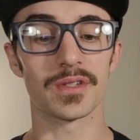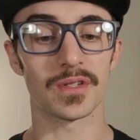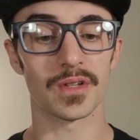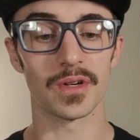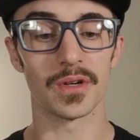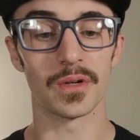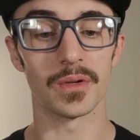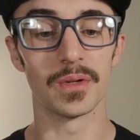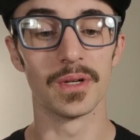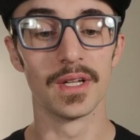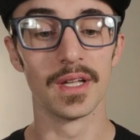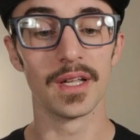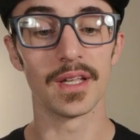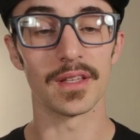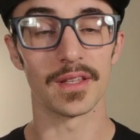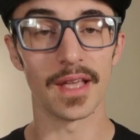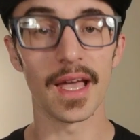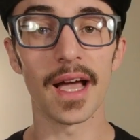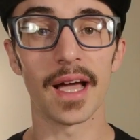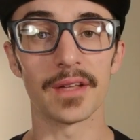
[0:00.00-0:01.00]
So
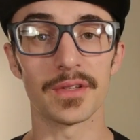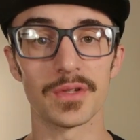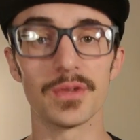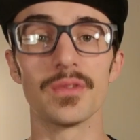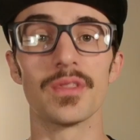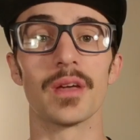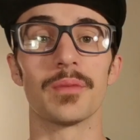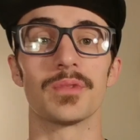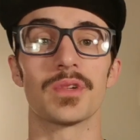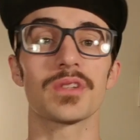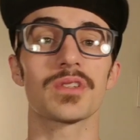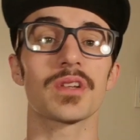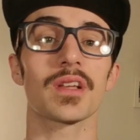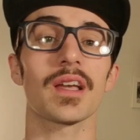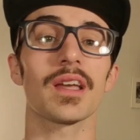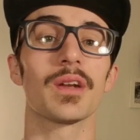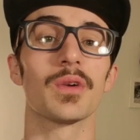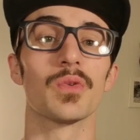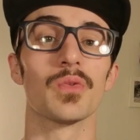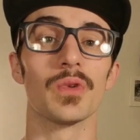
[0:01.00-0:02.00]
yeah, do them. Just
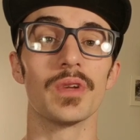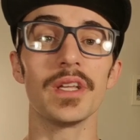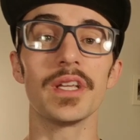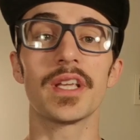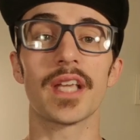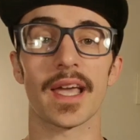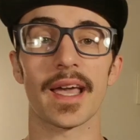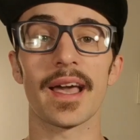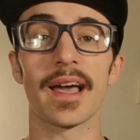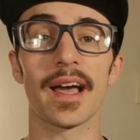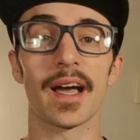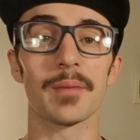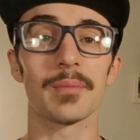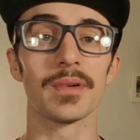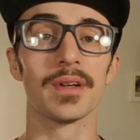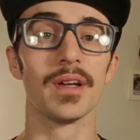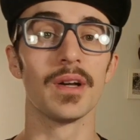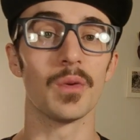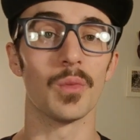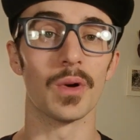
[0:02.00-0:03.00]
to kind of
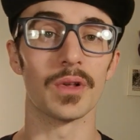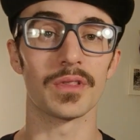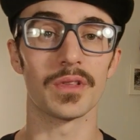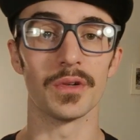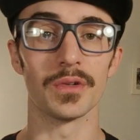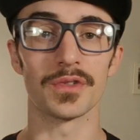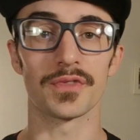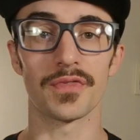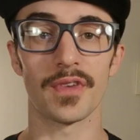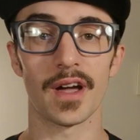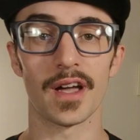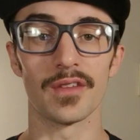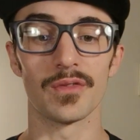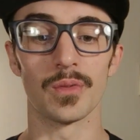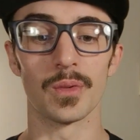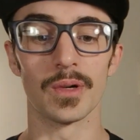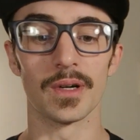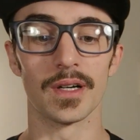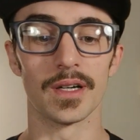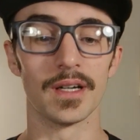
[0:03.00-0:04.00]
recap what those
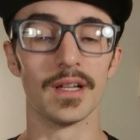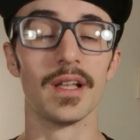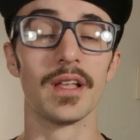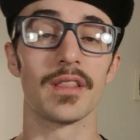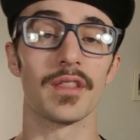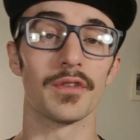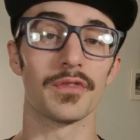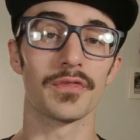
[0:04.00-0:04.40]
five were.